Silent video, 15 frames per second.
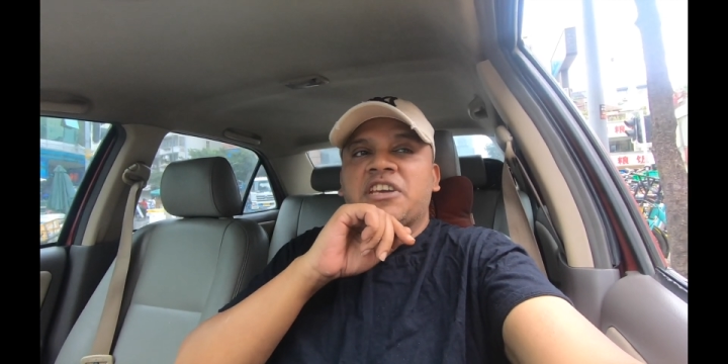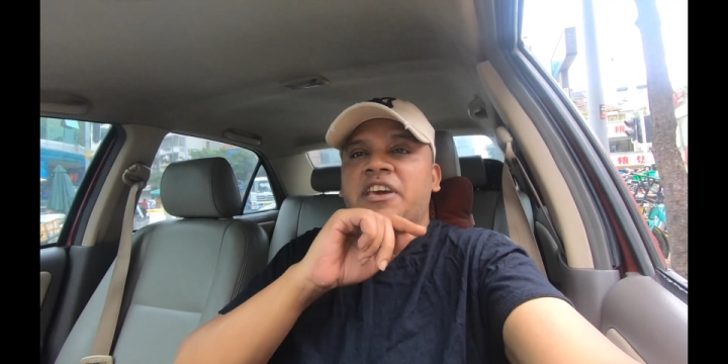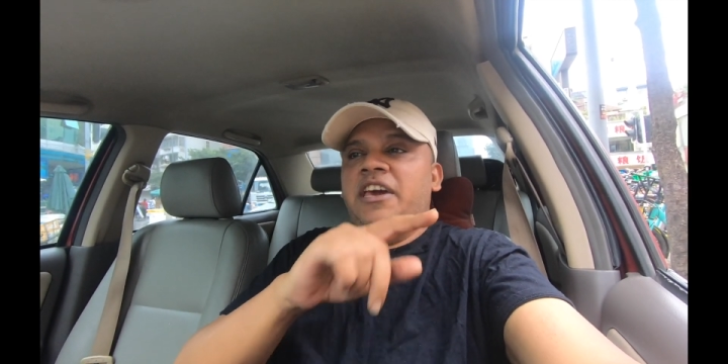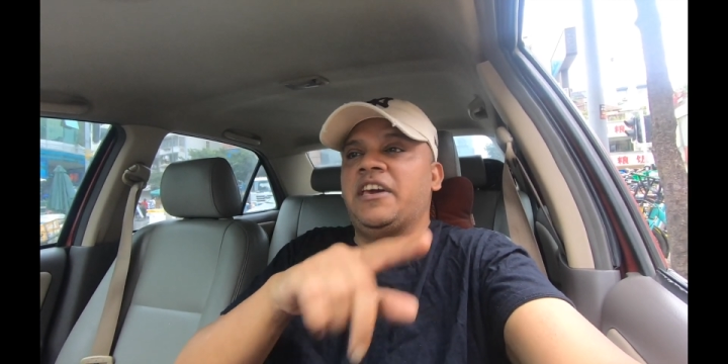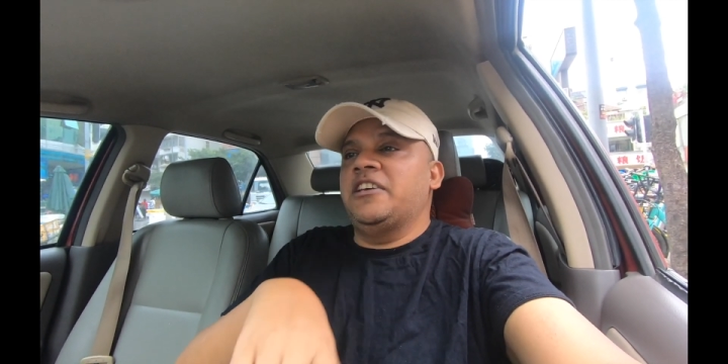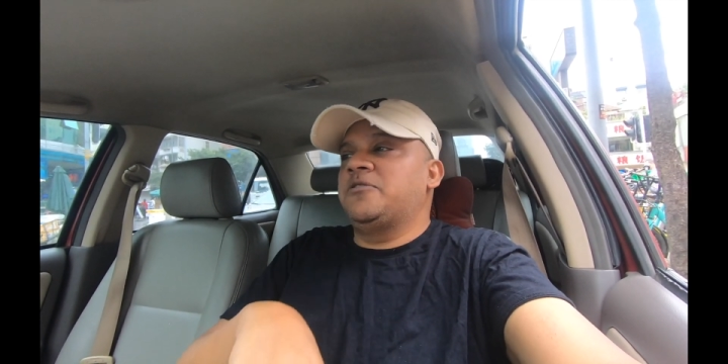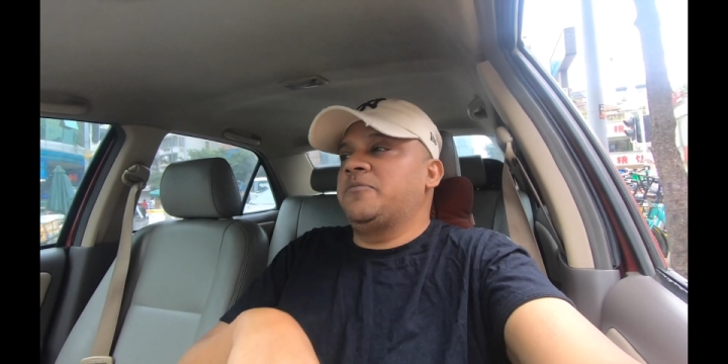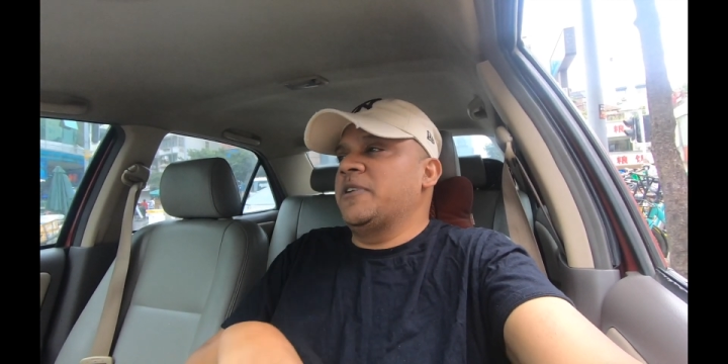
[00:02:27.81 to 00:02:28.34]

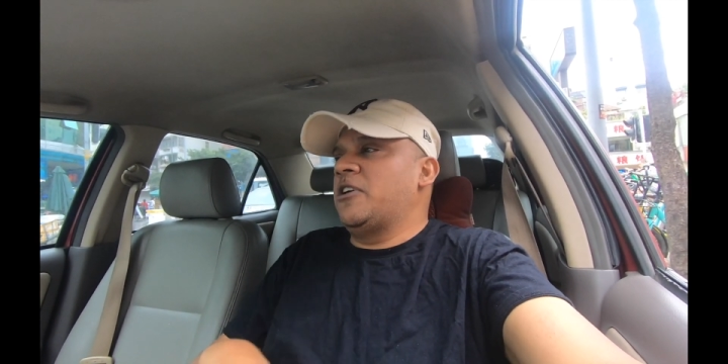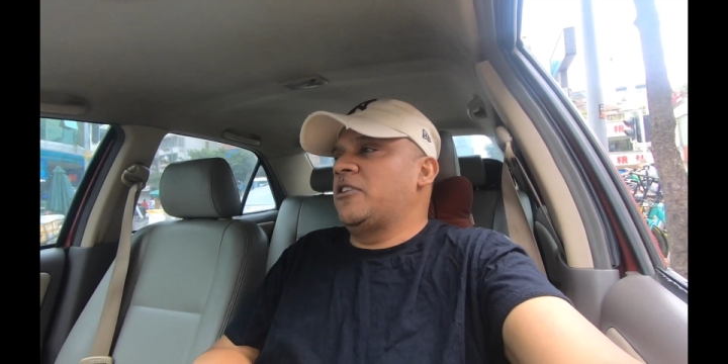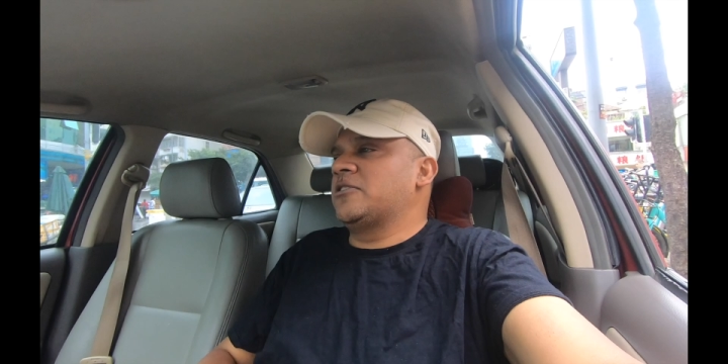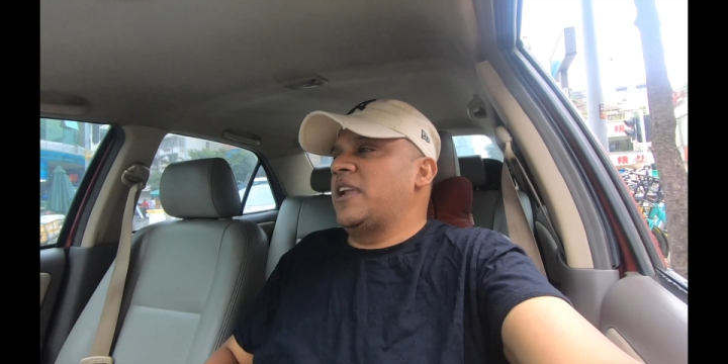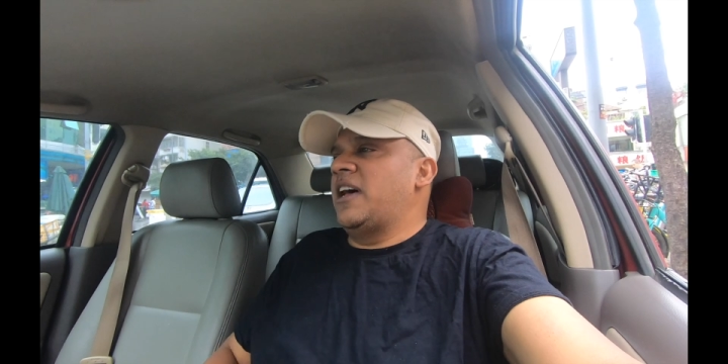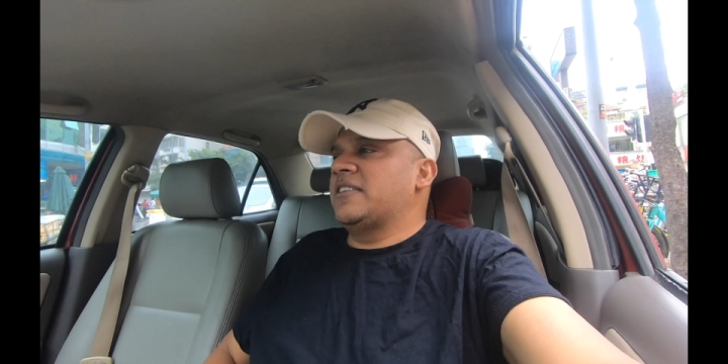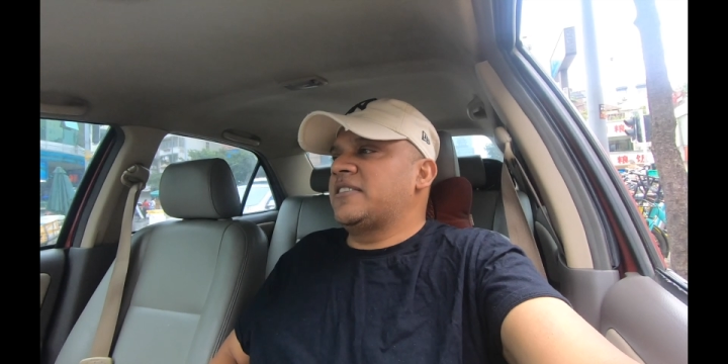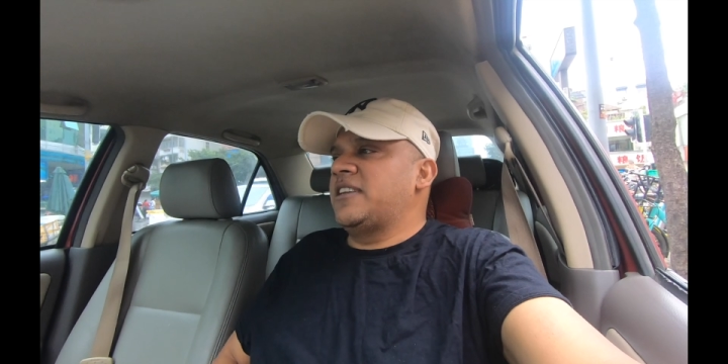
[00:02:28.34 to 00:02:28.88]
cage
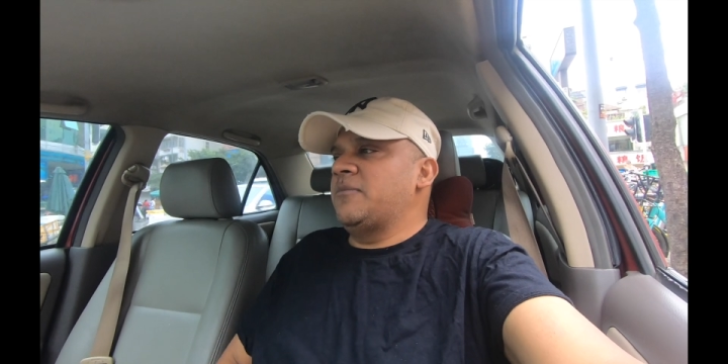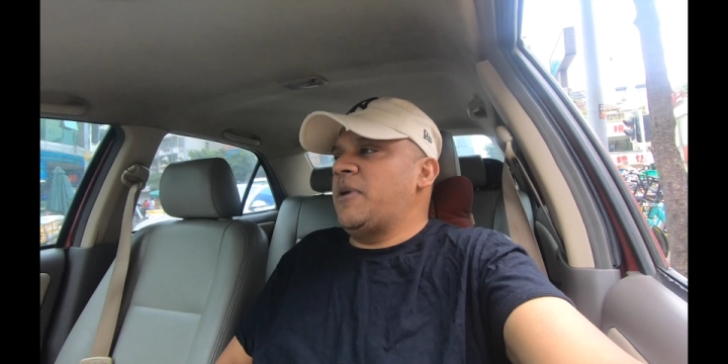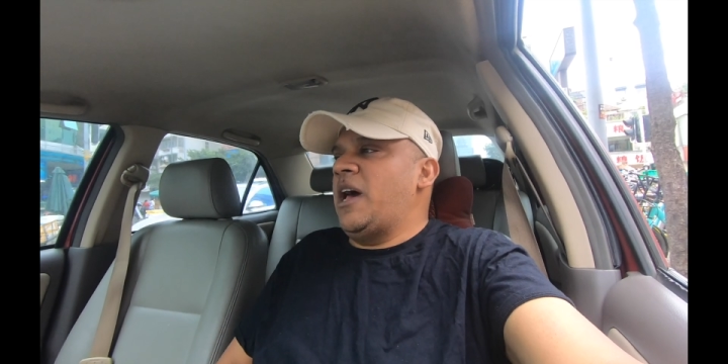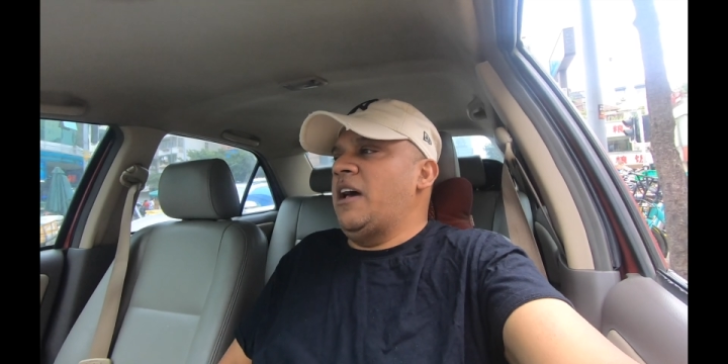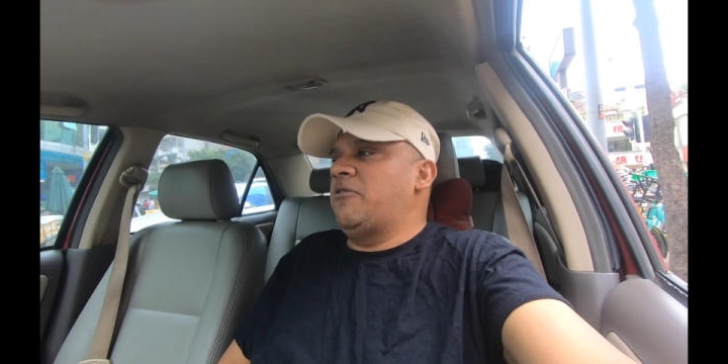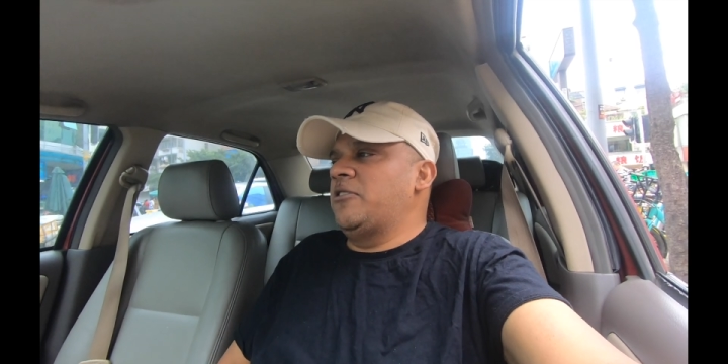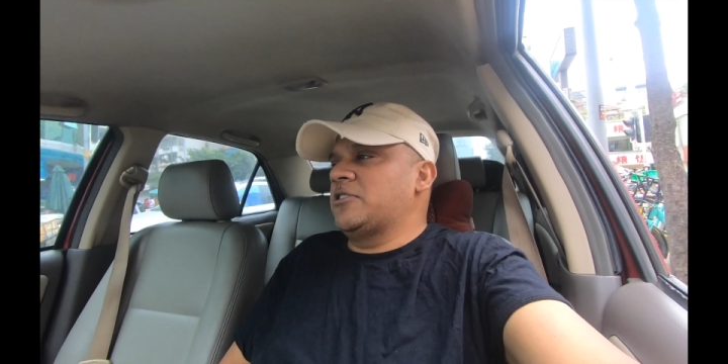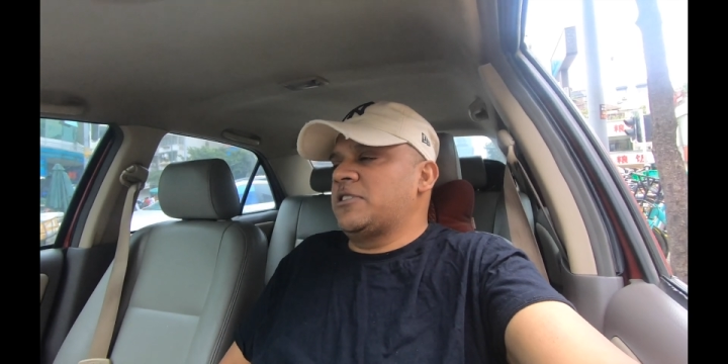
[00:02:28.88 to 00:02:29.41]
because last time
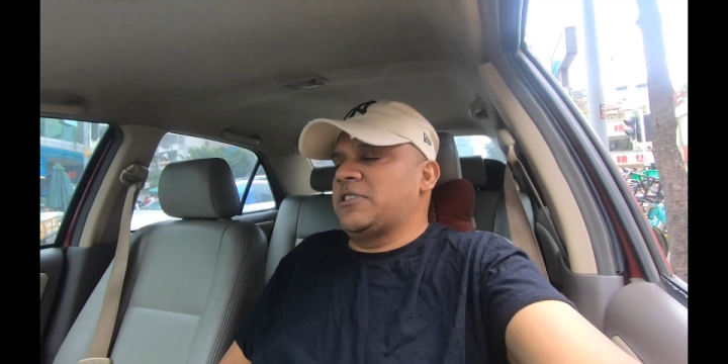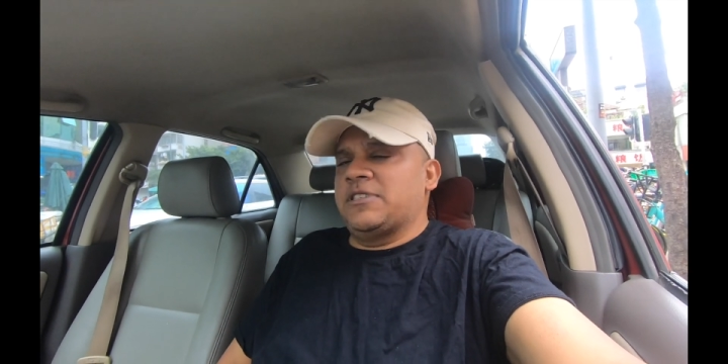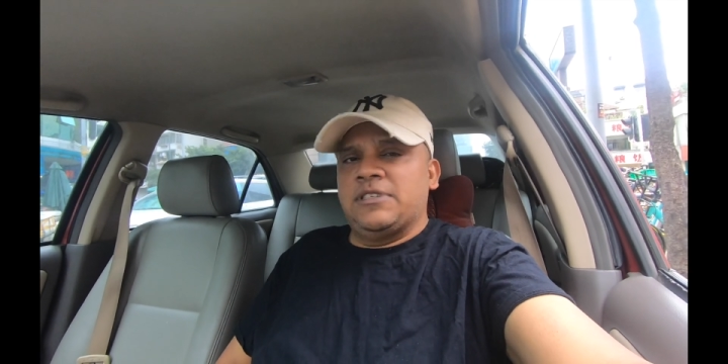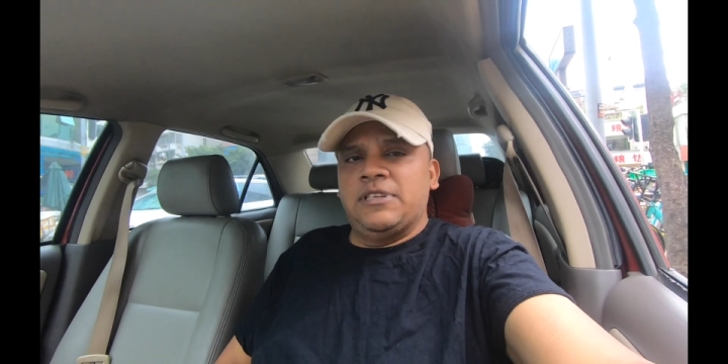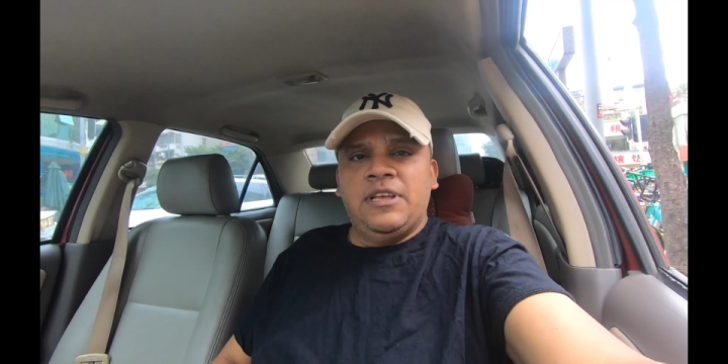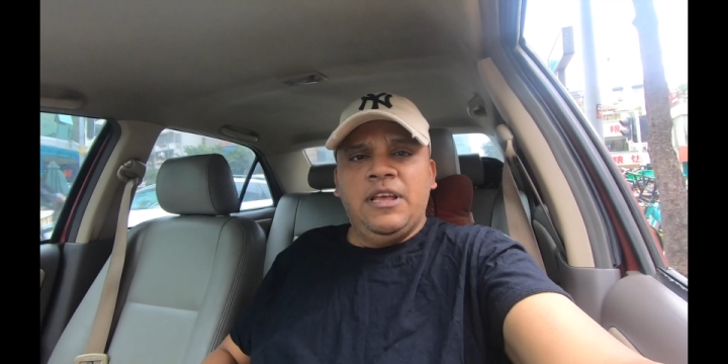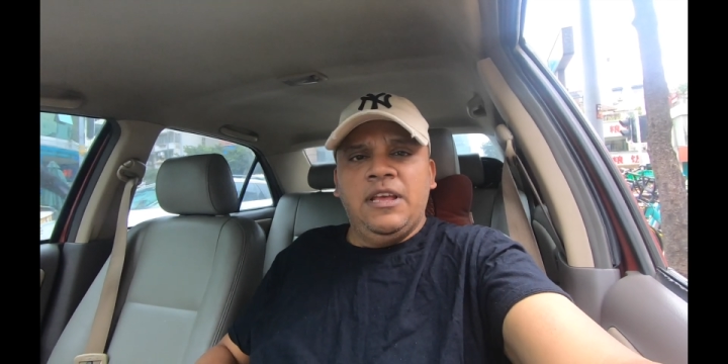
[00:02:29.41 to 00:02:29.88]
I was